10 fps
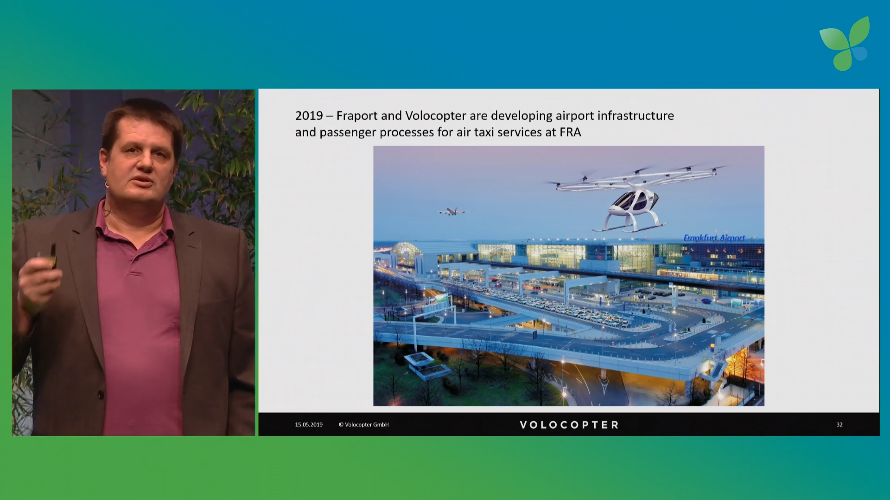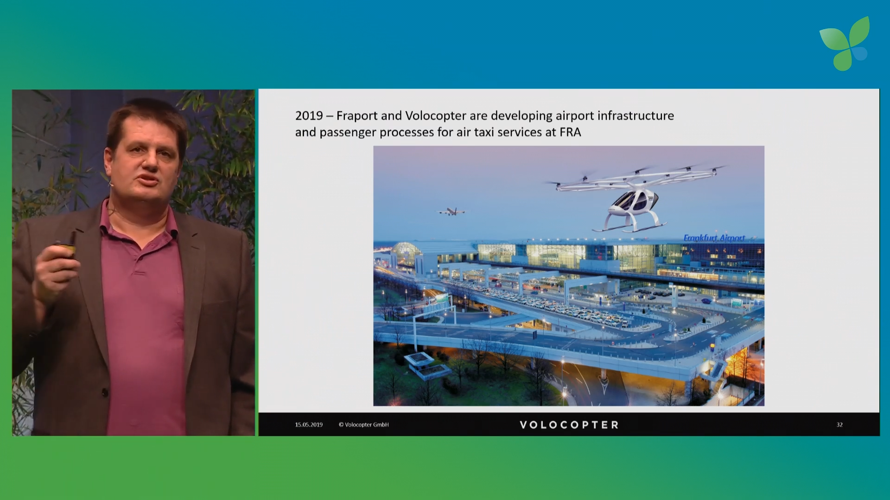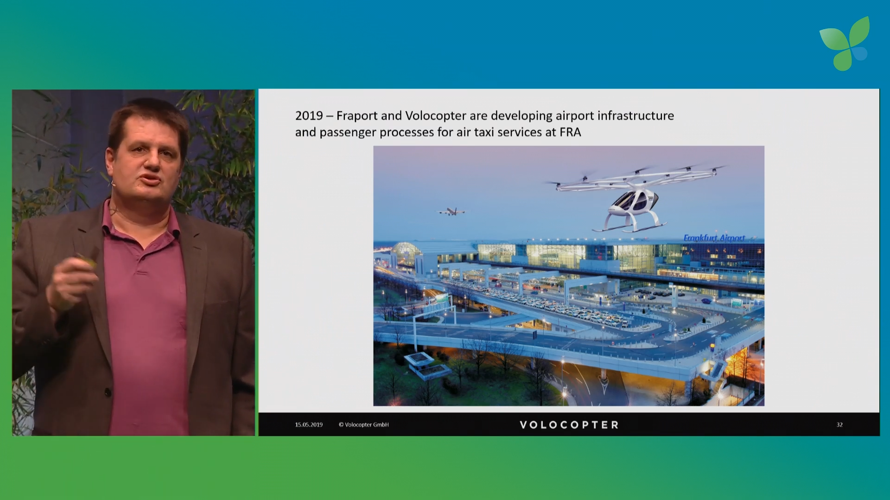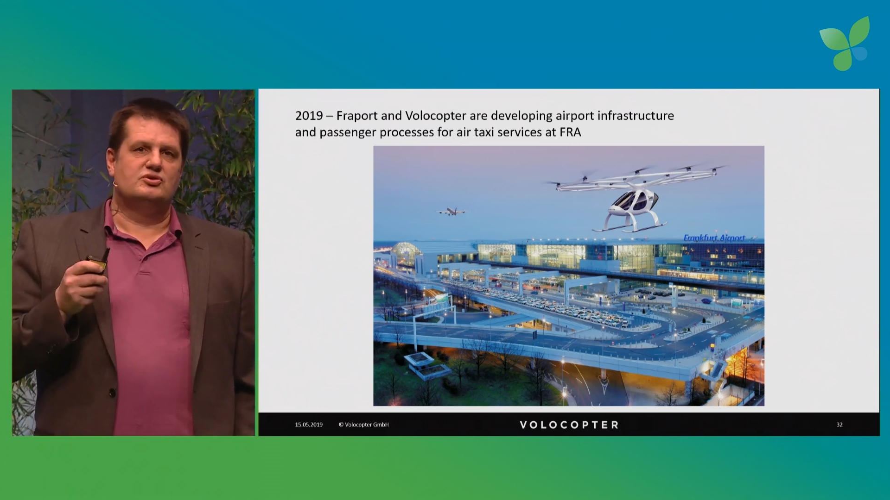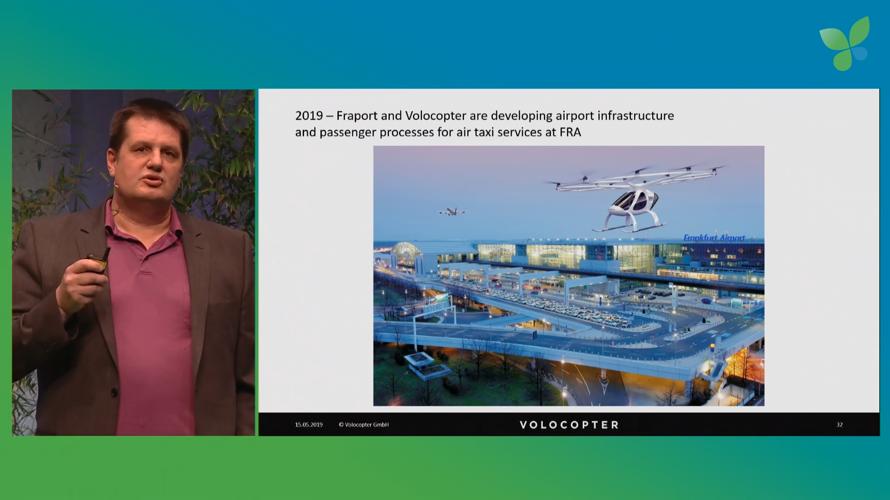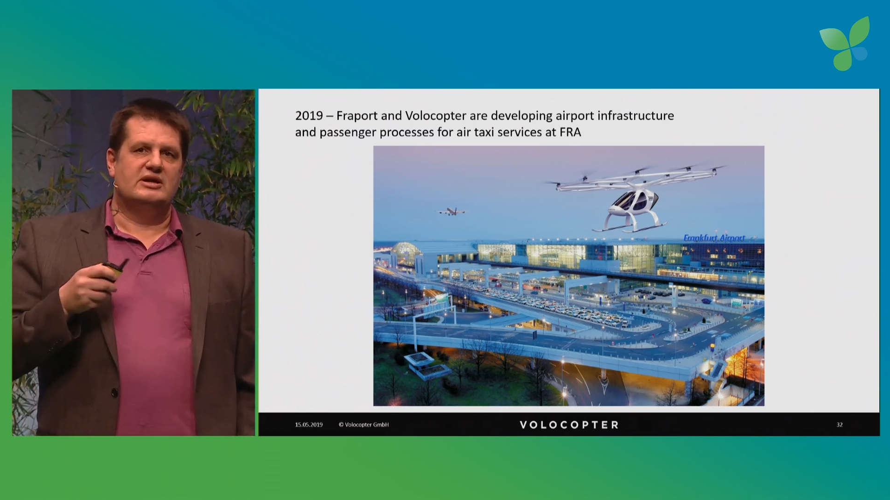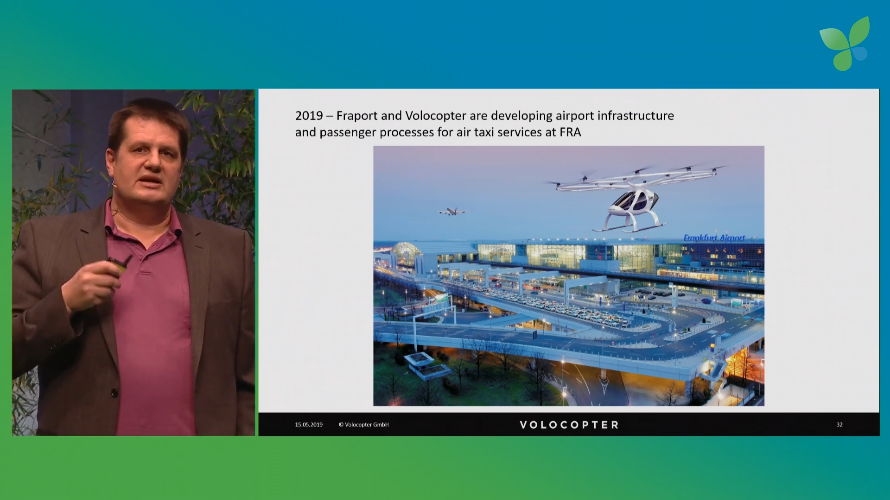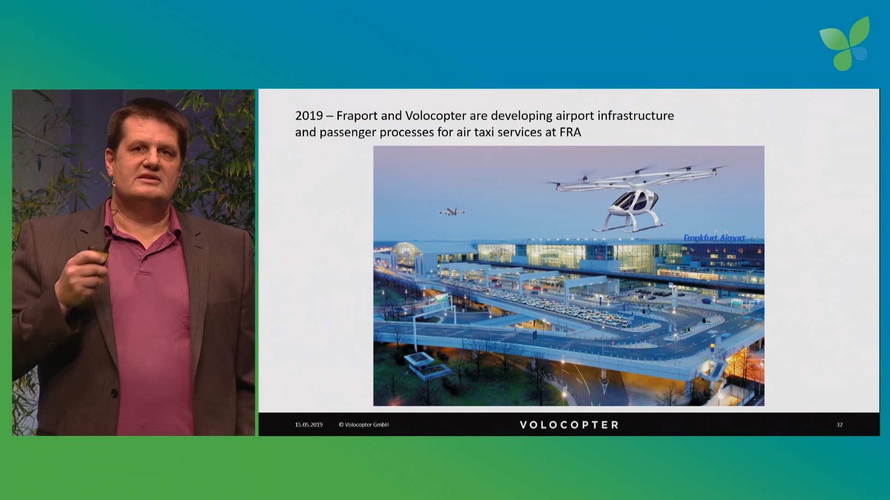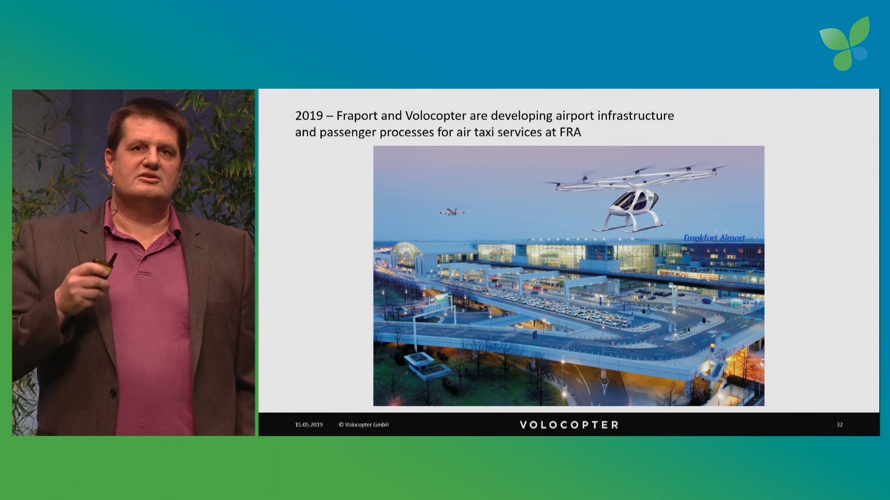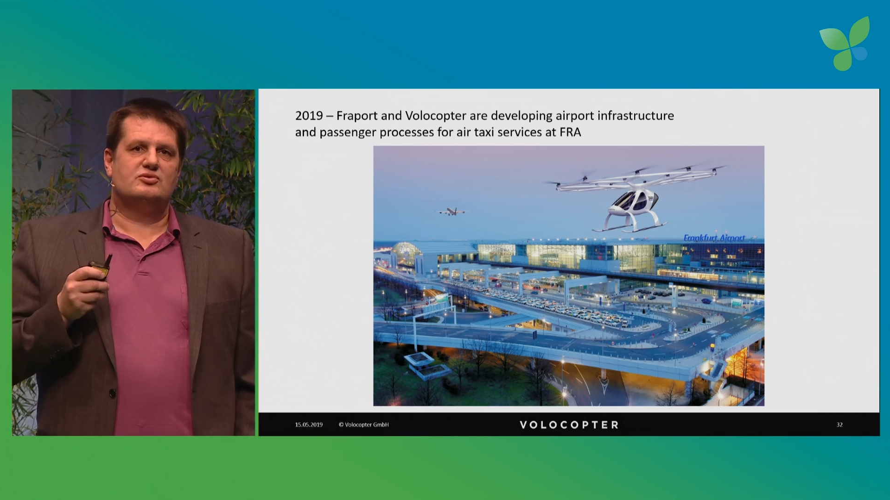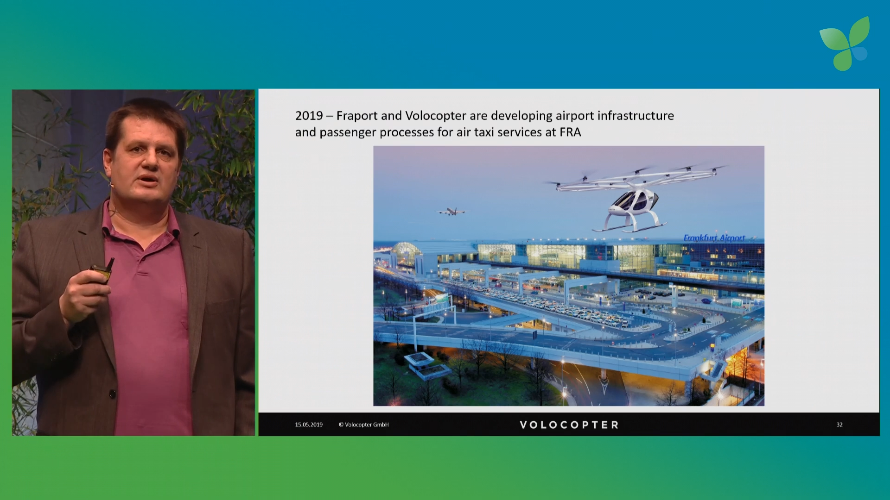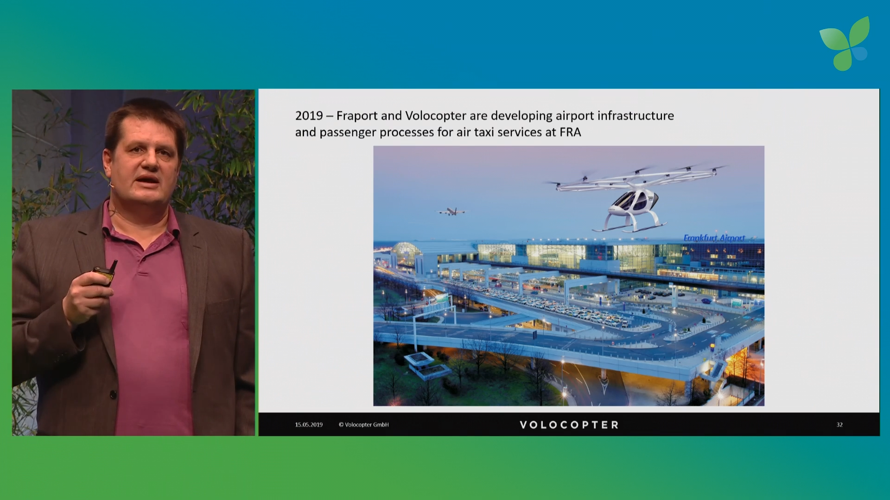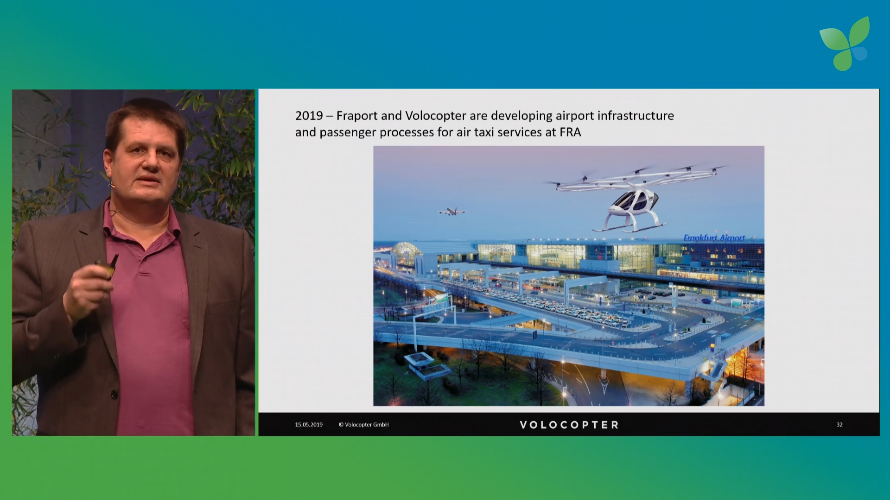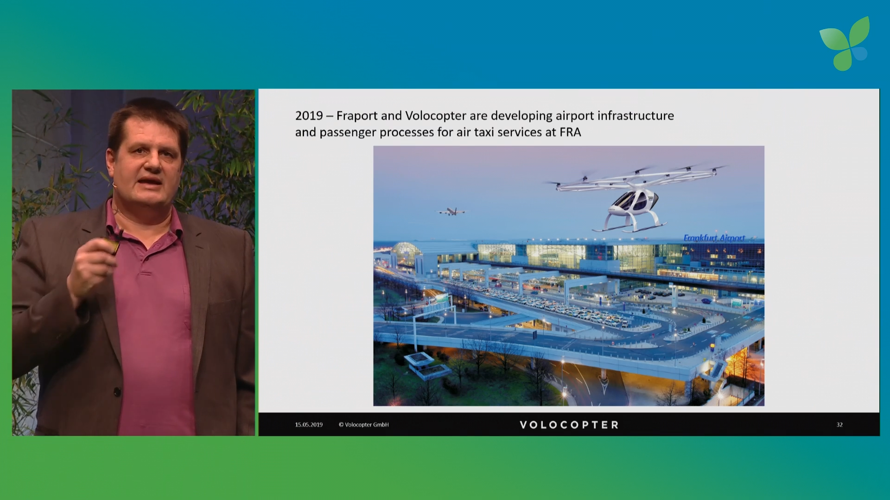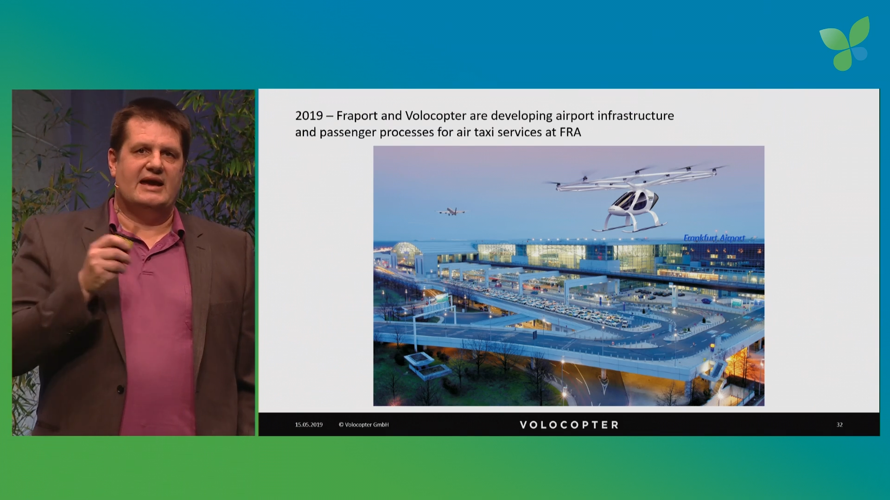to
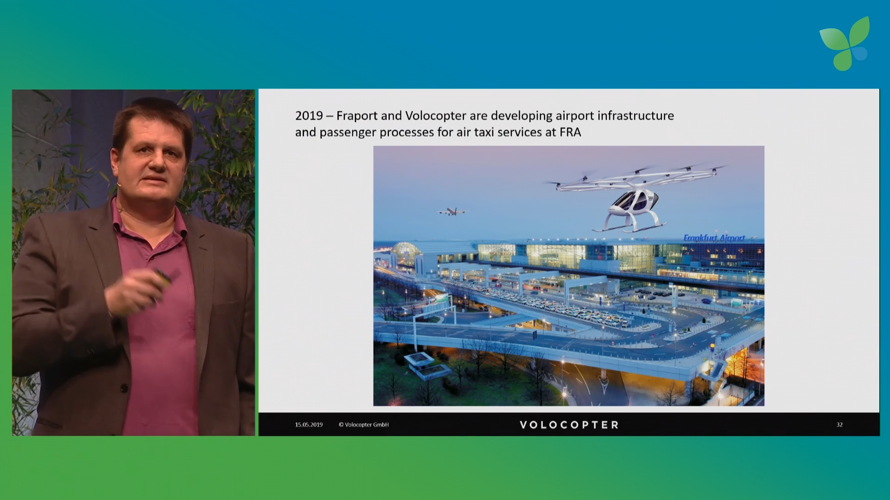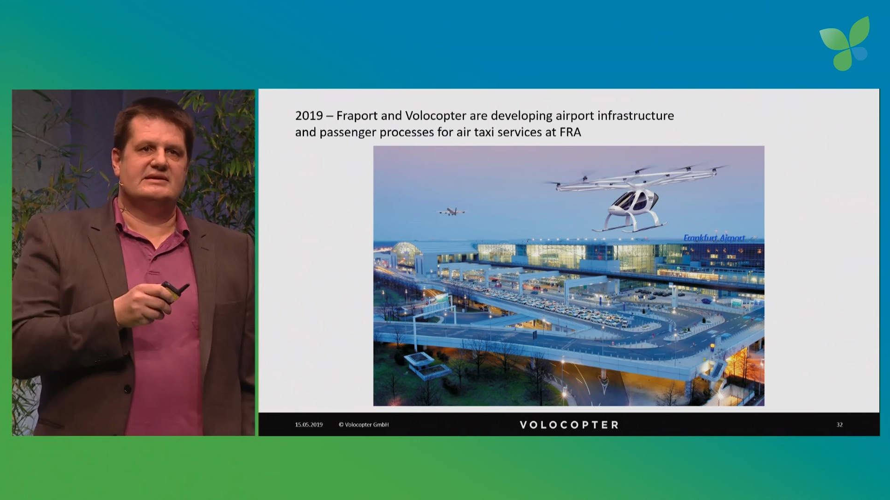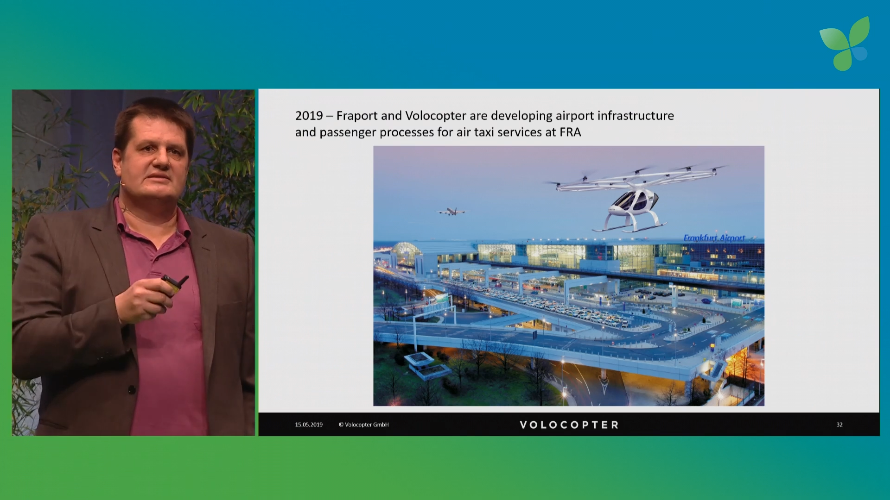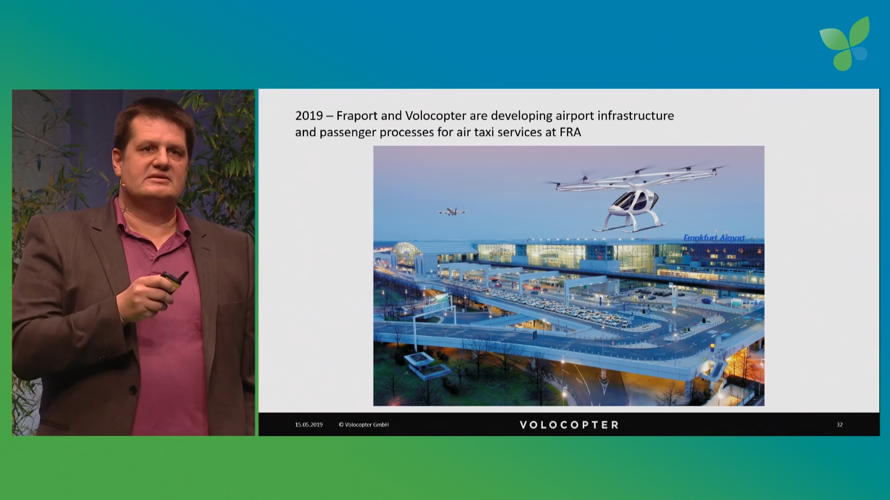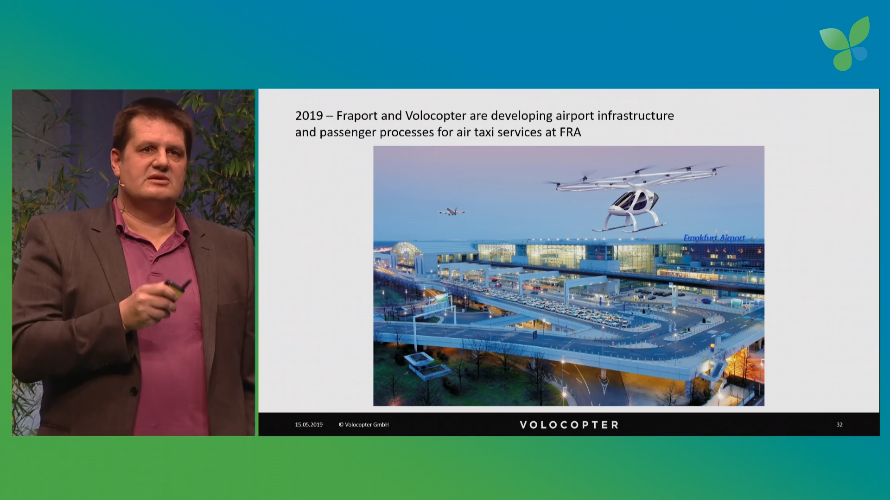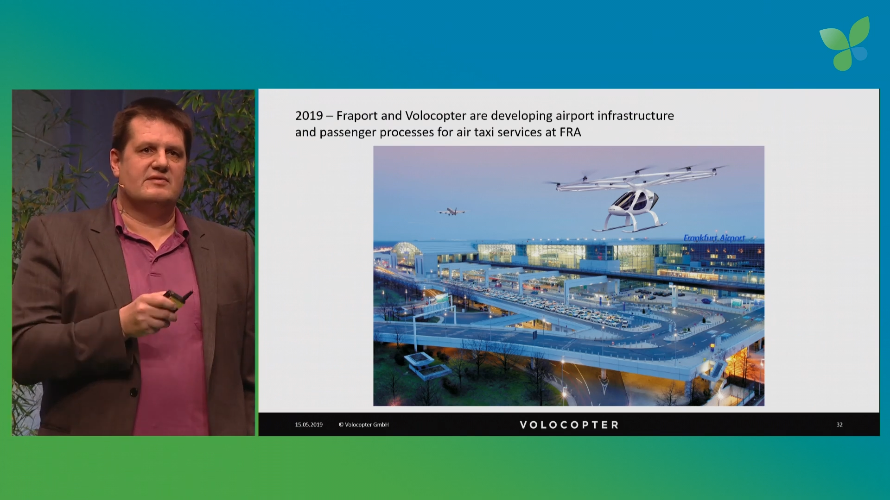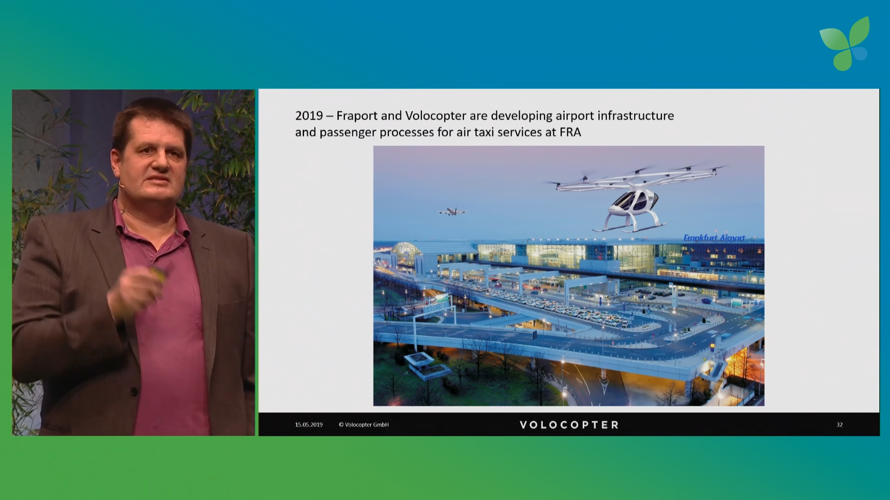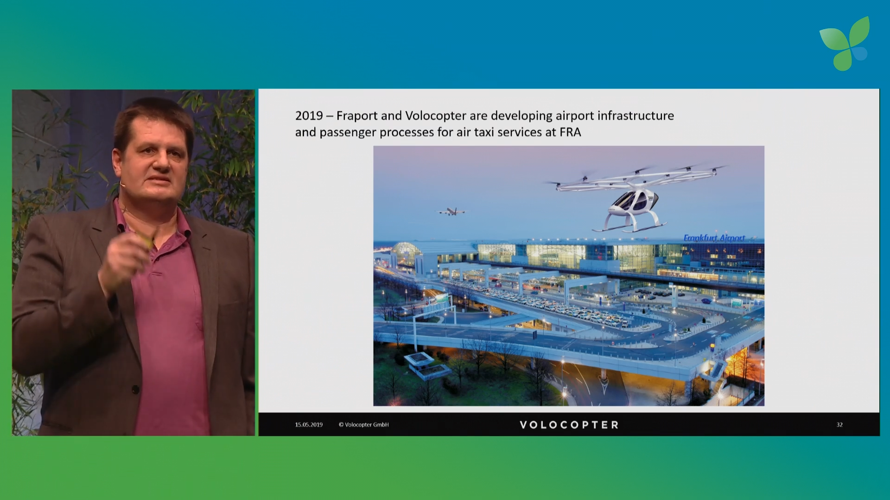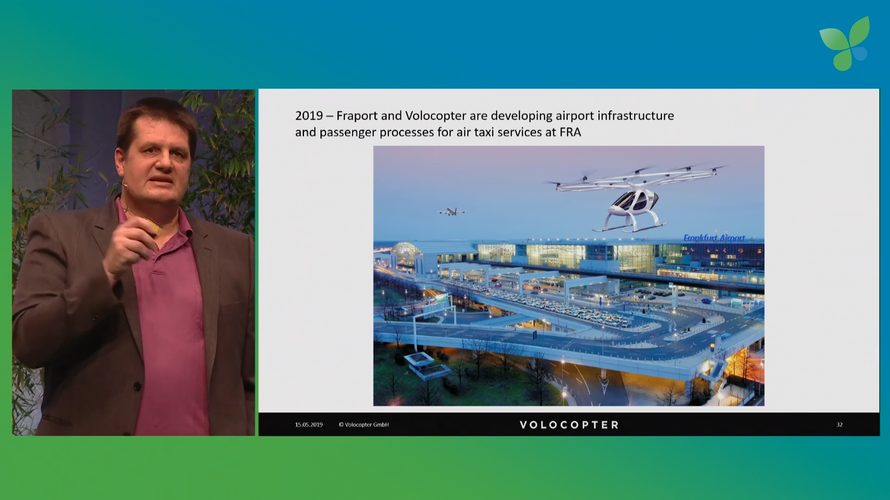integrate air taxi service